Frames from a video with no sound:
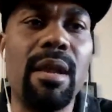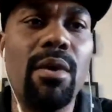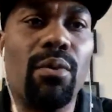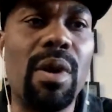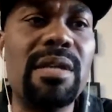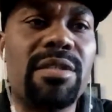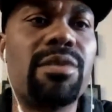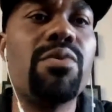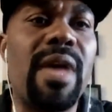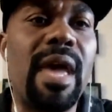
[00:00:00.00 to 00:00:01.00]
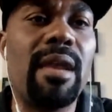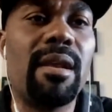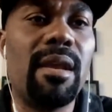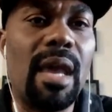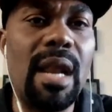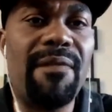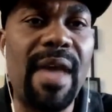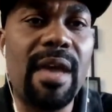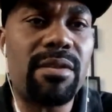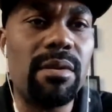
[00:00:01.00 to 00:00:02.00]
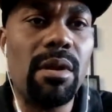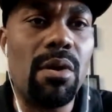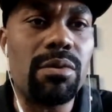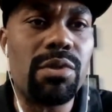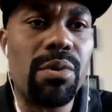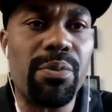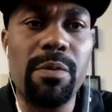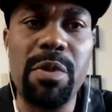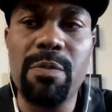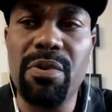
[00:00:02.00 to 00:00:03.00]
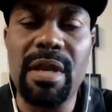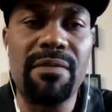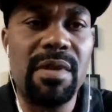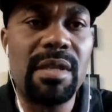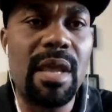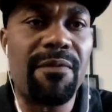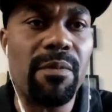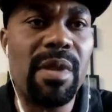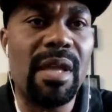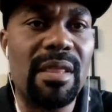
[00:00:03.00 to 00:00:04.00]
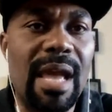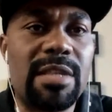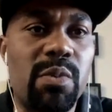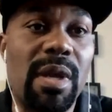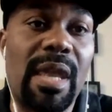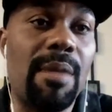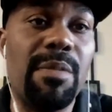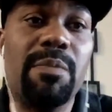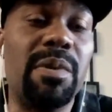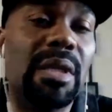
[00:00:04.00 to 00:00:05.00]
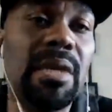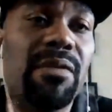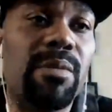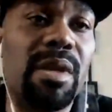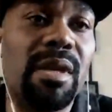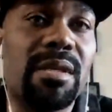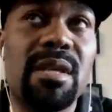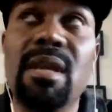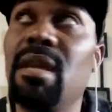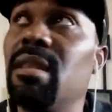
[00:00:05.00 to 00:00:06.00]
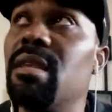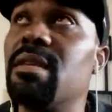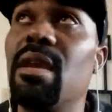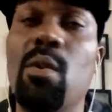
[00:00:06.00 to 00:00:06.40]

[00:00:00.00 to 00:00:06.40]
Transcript: Run to that. And I've had, 2 or 3 people that have done that for me. And that's what kept me believing, because it